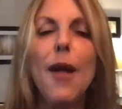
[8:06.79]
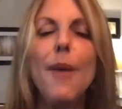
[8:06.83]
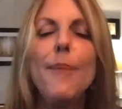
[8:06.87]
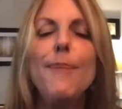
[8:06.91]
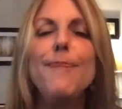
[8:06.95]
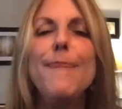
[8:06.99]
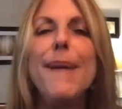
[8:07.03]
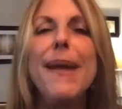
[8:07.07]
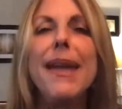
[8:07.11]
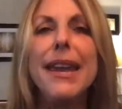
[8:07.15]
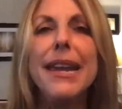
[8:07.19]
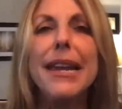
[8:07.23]

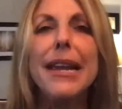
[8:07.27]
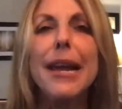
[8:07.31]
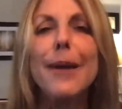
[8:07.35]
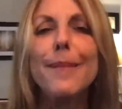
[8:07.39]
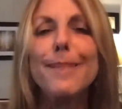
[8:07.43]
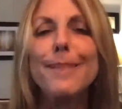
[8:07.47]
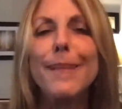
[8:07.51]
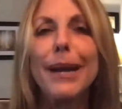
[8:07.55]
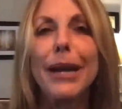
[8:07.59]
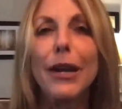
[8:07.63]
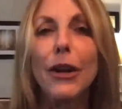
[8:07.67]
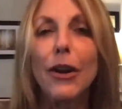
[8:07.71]
Make
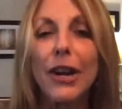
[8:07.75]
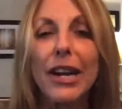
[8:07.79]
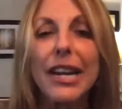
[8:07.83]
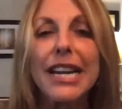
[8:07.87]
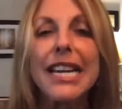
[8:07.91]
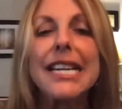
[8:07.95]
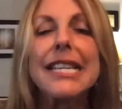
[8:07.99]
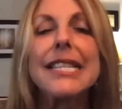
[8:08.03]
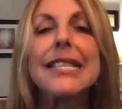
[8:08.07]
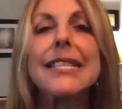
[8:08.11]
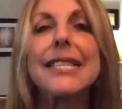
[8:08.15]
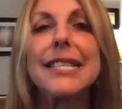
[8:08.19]

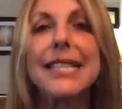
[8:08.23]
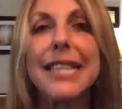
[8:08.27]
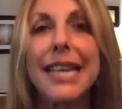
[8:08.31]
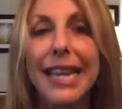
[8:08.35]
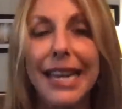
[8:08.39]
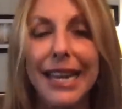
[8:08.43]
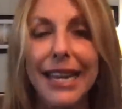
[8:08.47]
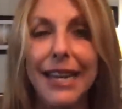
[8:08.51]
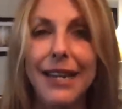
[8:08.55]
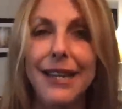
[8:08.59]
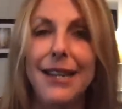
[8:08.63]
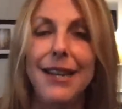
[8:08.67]
America
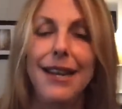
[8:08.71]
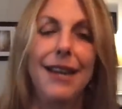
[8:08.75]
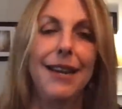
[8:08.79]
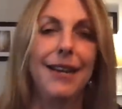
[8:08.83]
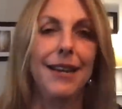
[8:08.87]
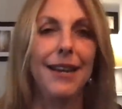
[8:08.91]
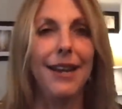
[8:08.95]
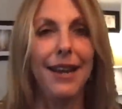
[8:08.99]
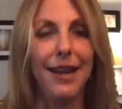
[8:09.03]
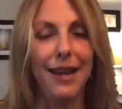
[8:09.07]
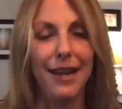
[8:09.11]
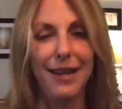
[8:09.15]
sane
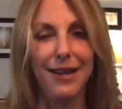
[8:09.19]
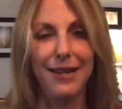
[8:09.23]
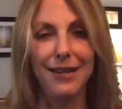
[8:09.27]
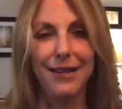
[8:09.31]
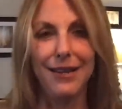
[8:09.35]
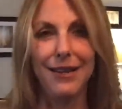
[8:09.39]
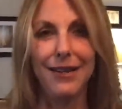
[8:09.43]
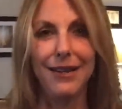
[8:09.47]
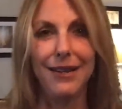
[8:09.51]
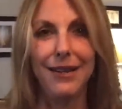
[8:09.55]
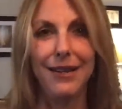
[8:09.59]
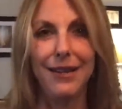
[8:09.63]

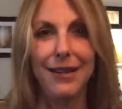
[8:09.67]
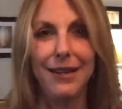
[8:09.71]
again.